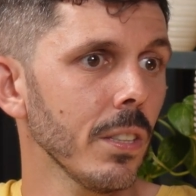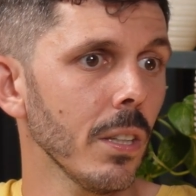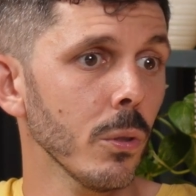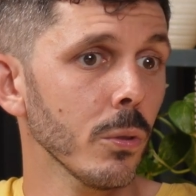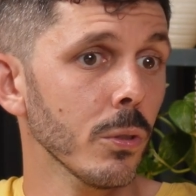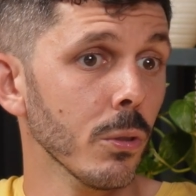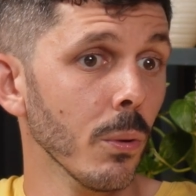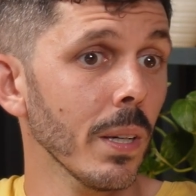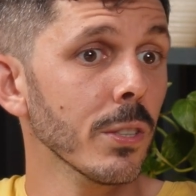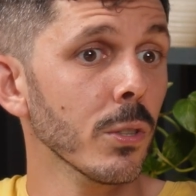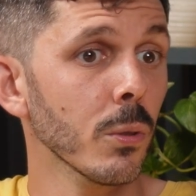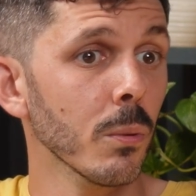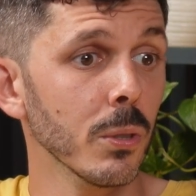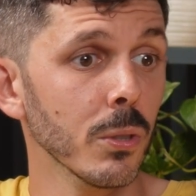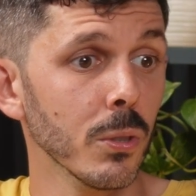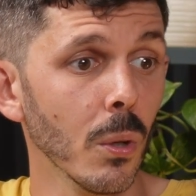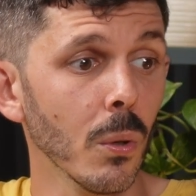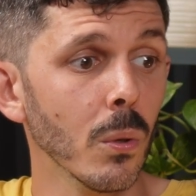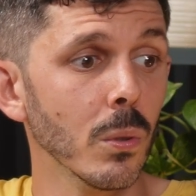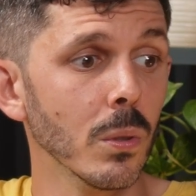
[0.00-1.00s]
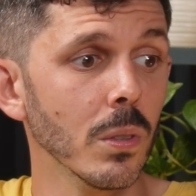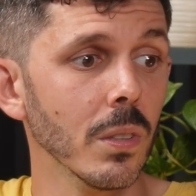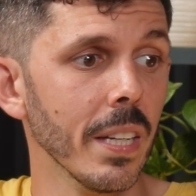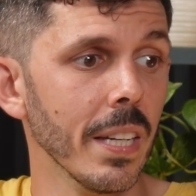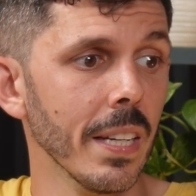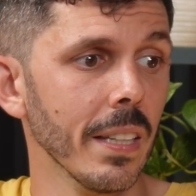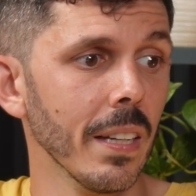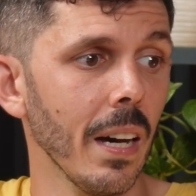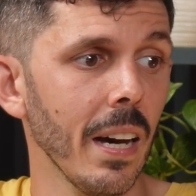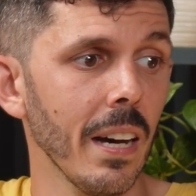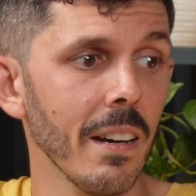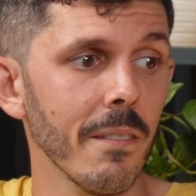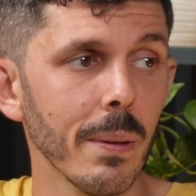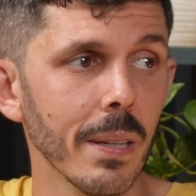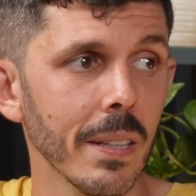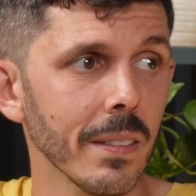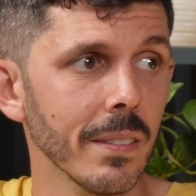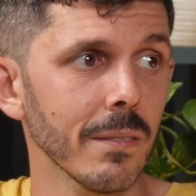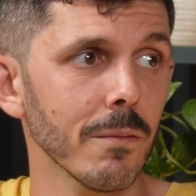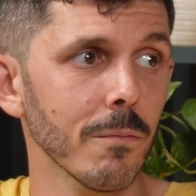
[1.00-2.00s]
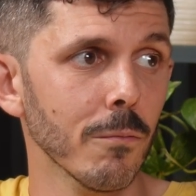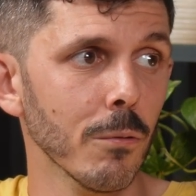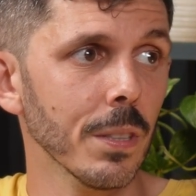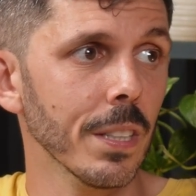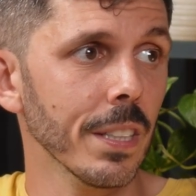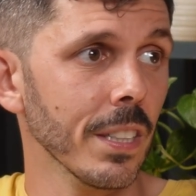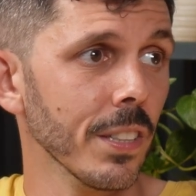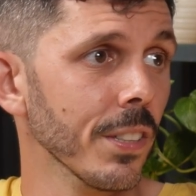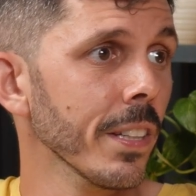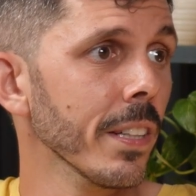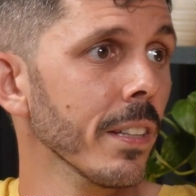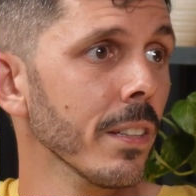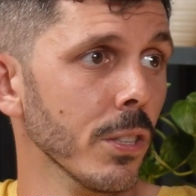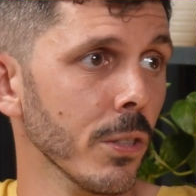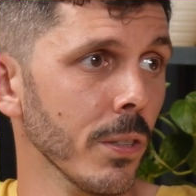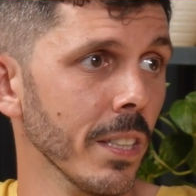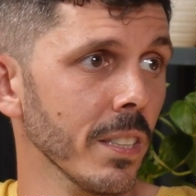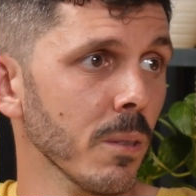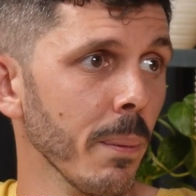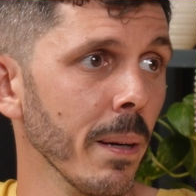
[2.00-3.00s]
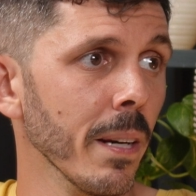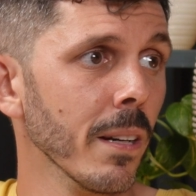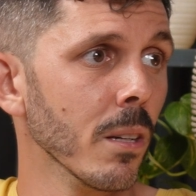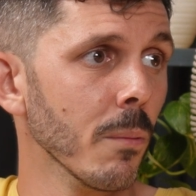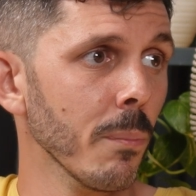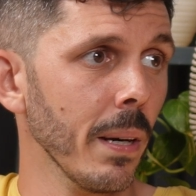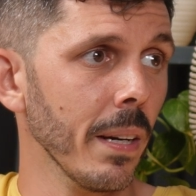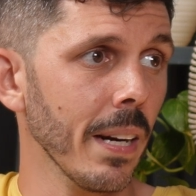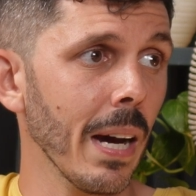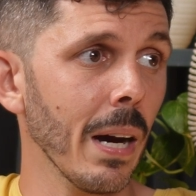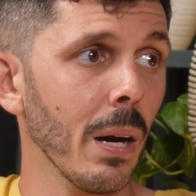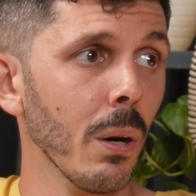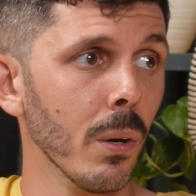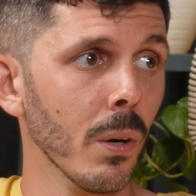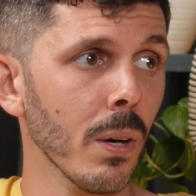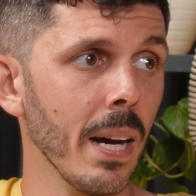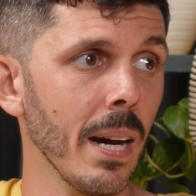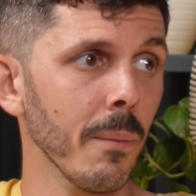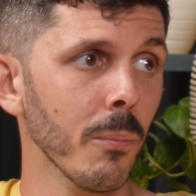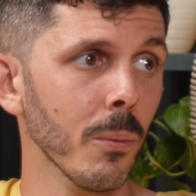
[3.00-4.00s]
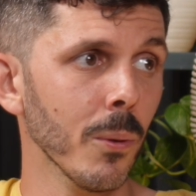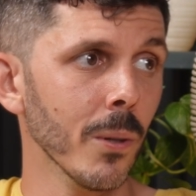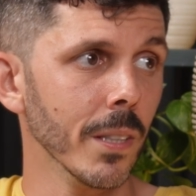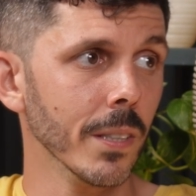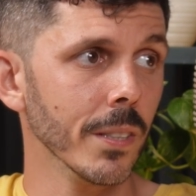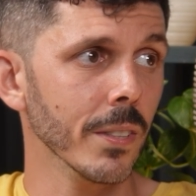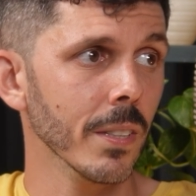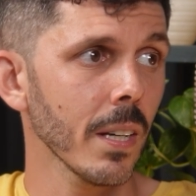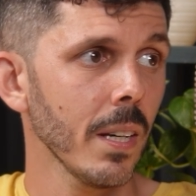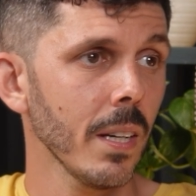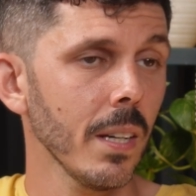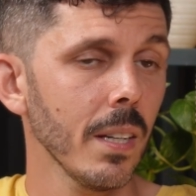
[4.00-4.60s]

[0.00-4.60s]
So as a result, like I've been really clear and transparent about how our app works.